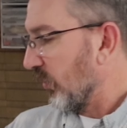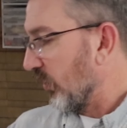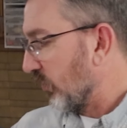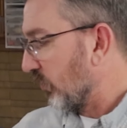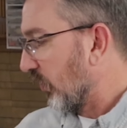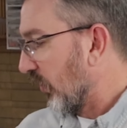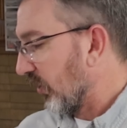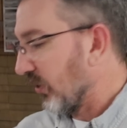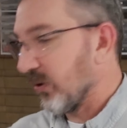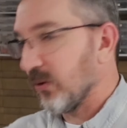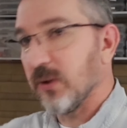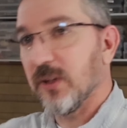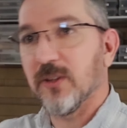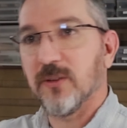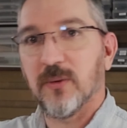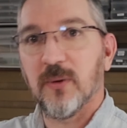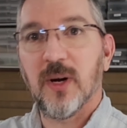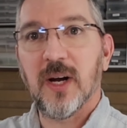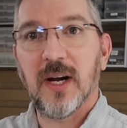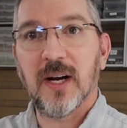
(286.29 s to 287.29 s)
is part of the
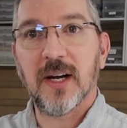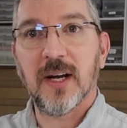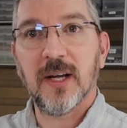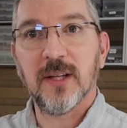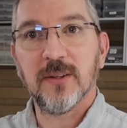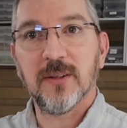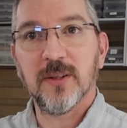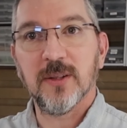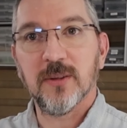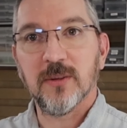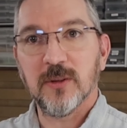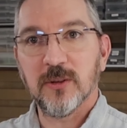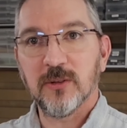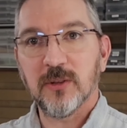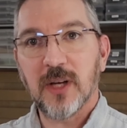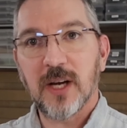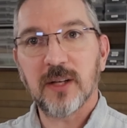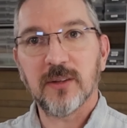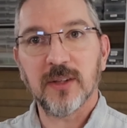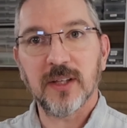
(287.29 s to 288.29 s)
reason why I got the
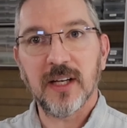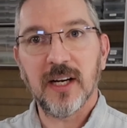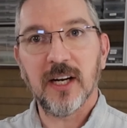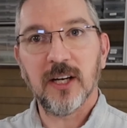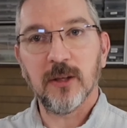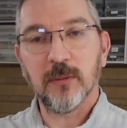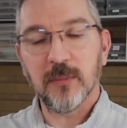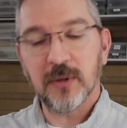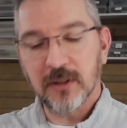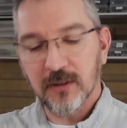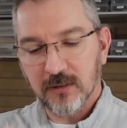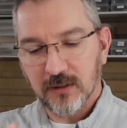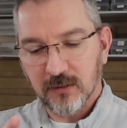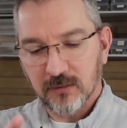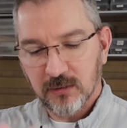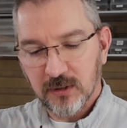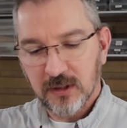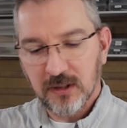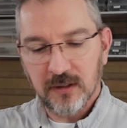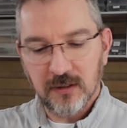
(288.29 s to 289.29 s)
soldering iron, because
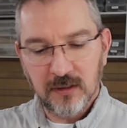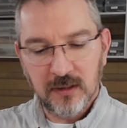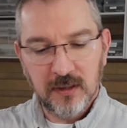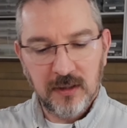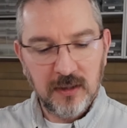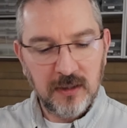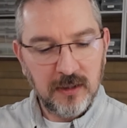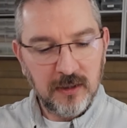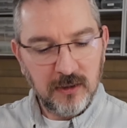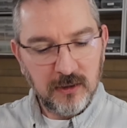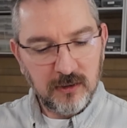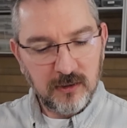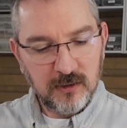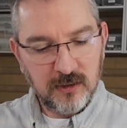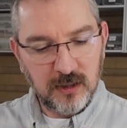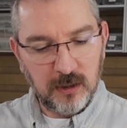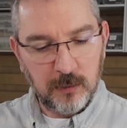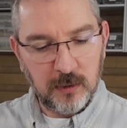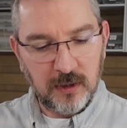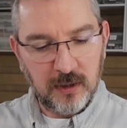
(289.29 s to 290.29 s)
I've seen
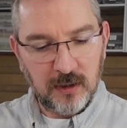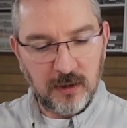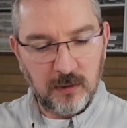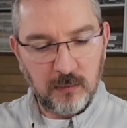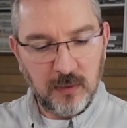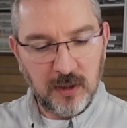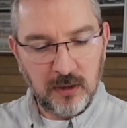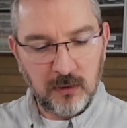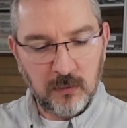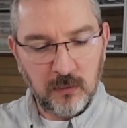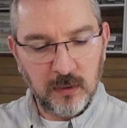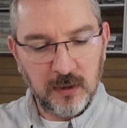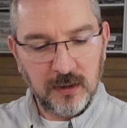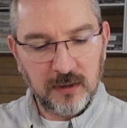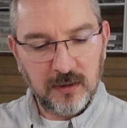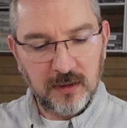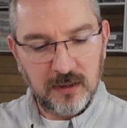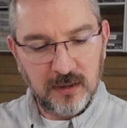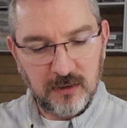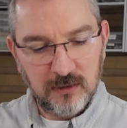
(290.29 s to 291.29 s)
some of the metal
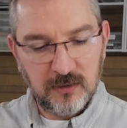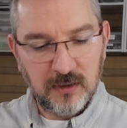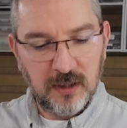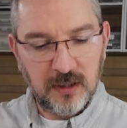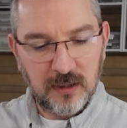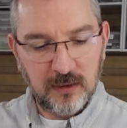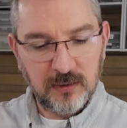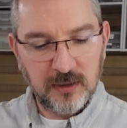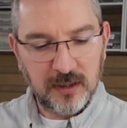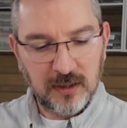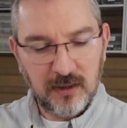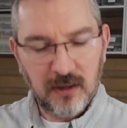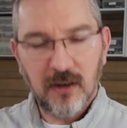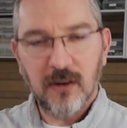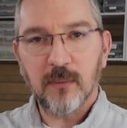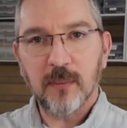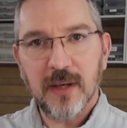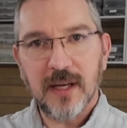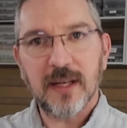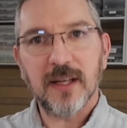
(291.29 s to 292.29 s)
work that he's done. I was like,
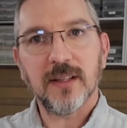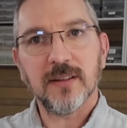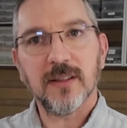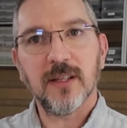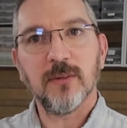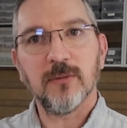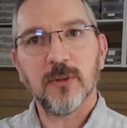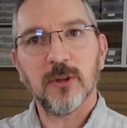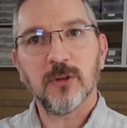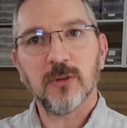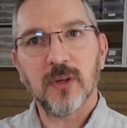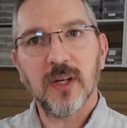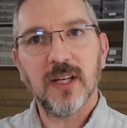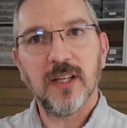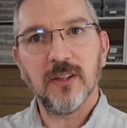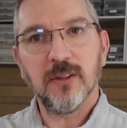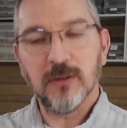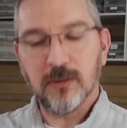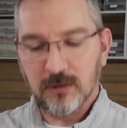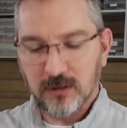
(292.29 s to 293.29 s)
oh man, I'd love to
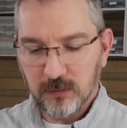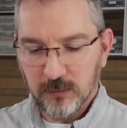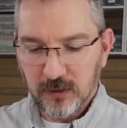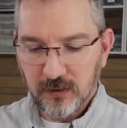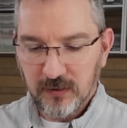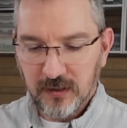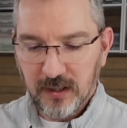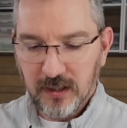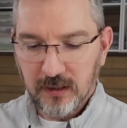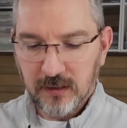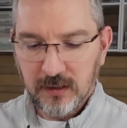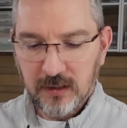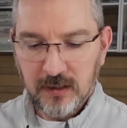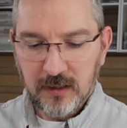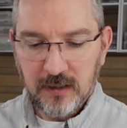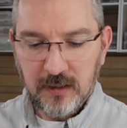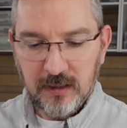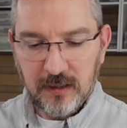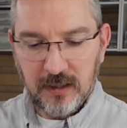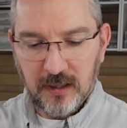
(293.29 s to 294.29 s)
try and do some of that.
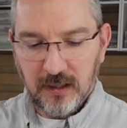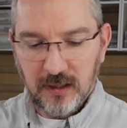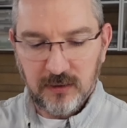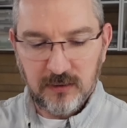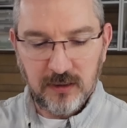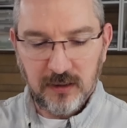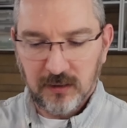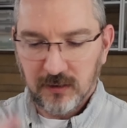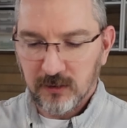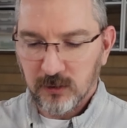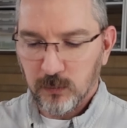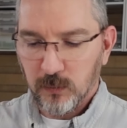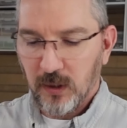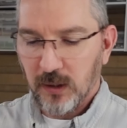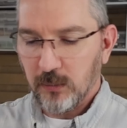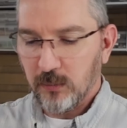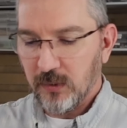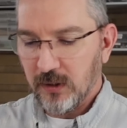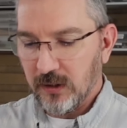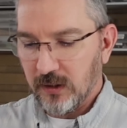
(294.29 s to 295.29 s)
And I think this
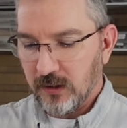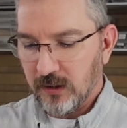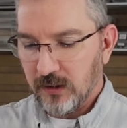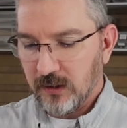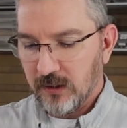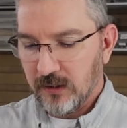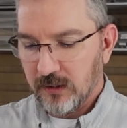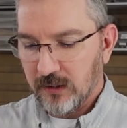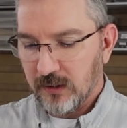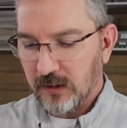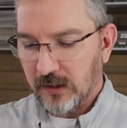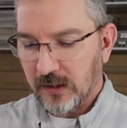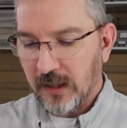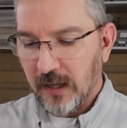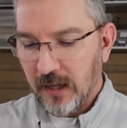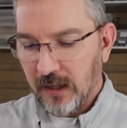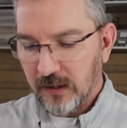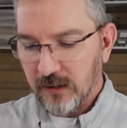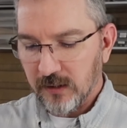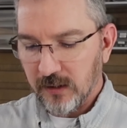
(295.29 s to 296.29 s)
might be a
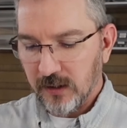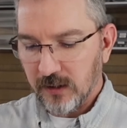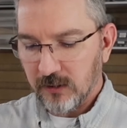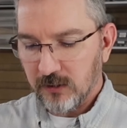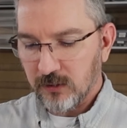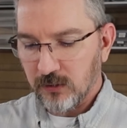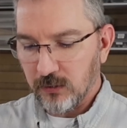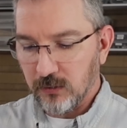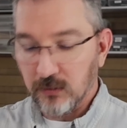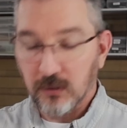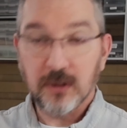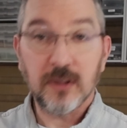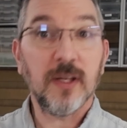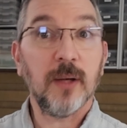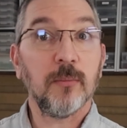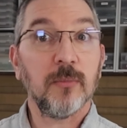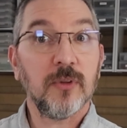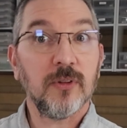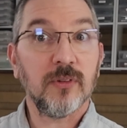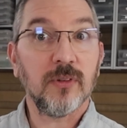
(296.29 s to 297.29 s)
candidate to
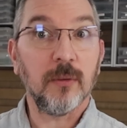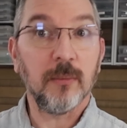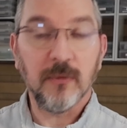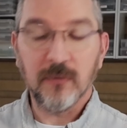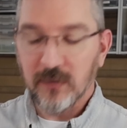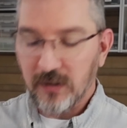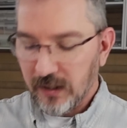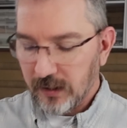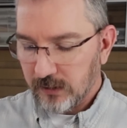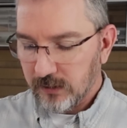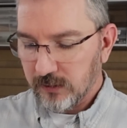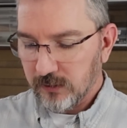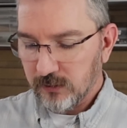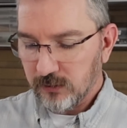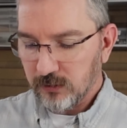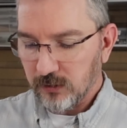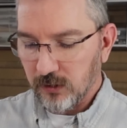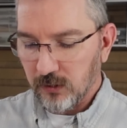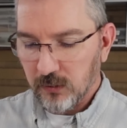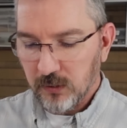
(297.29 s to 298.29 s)
attempt some of that.
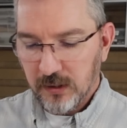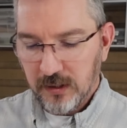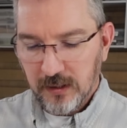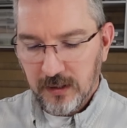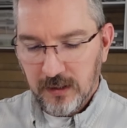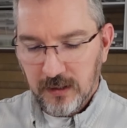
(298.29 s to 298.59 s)
So